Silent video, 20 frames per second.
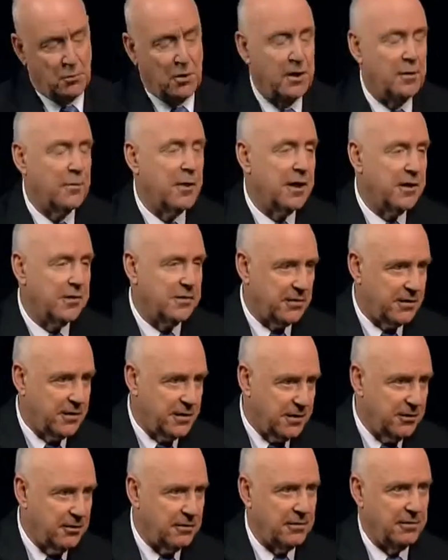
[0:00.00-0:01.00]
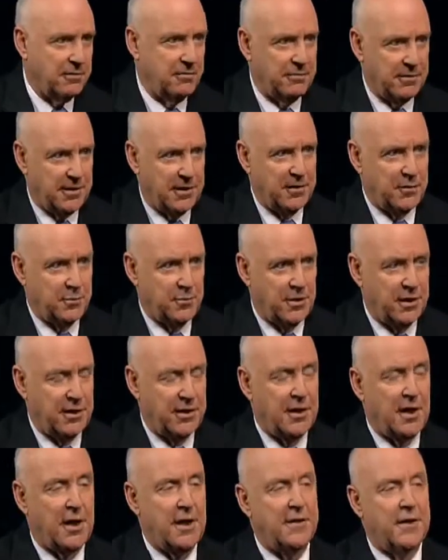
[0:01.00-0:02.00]
Well, your money's secure with us, Brian,
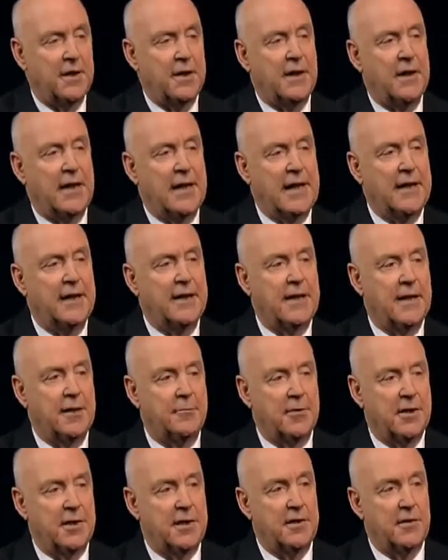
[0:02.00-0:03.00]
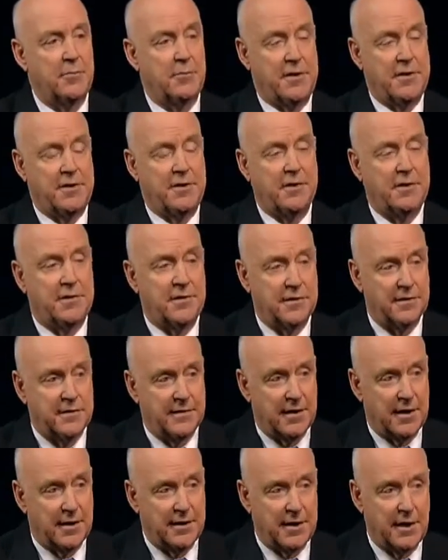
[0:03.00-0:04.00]
and I then lend that money to
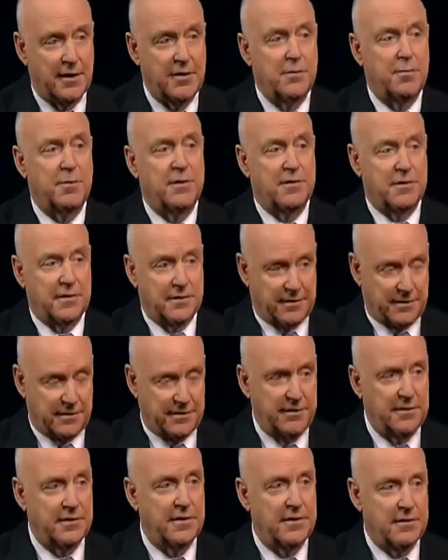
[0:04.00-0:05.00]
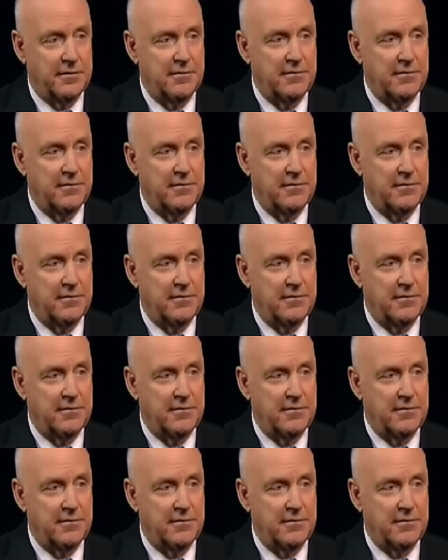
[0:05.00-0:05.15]
businesses, and those businesses